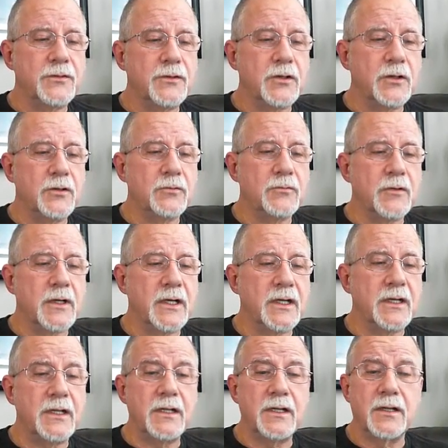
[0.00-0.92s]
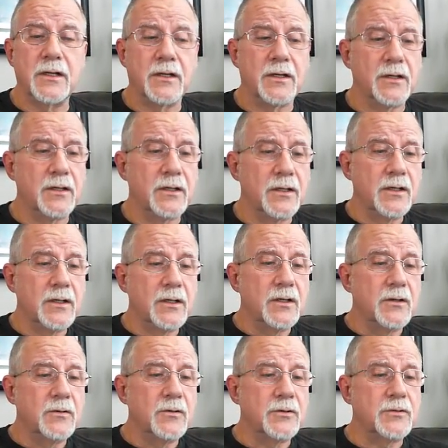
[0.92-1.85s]
This note right here,
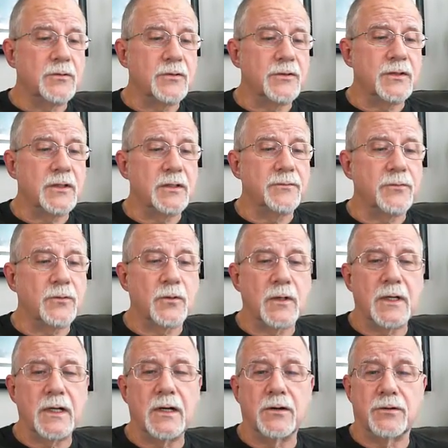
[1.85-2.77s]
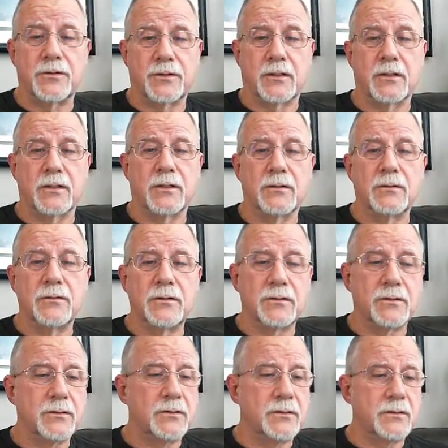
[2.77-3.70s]
which was done 4 hours
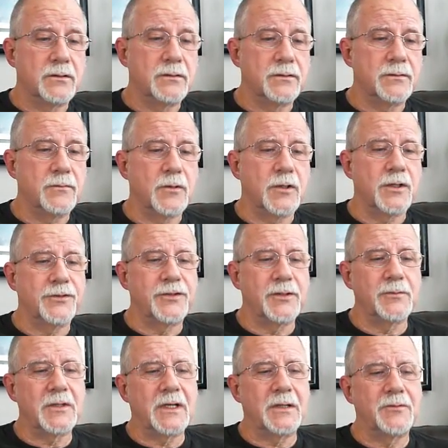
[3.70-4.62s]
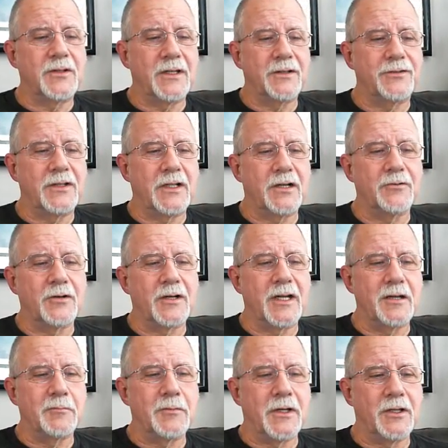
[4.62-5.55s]
ago, well, sometimes that's
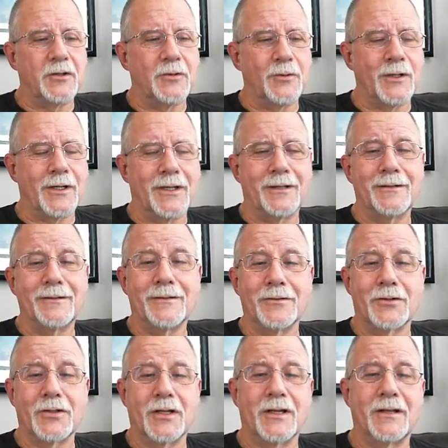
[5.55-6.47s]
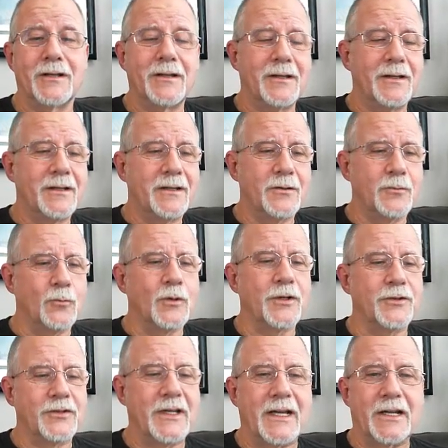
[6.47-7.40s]
not right, by the way, okay?
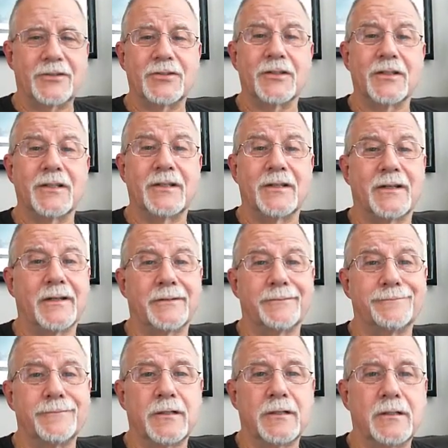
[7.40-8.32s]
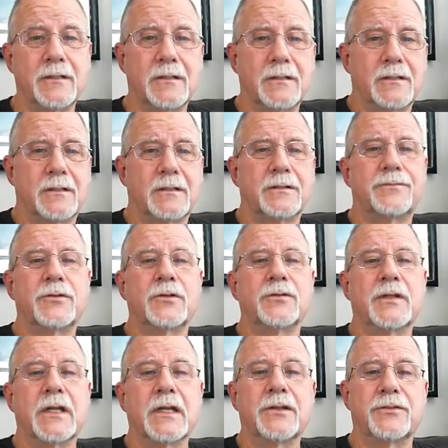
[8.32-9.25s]
It was actually done
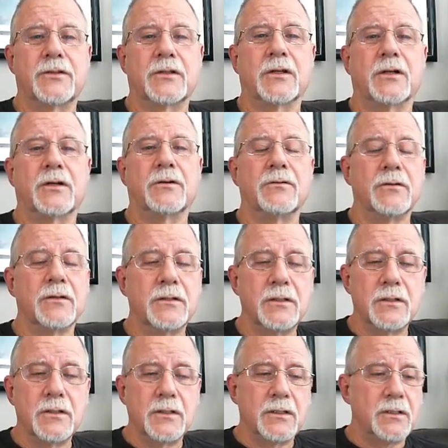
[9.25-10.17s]
a few days ago.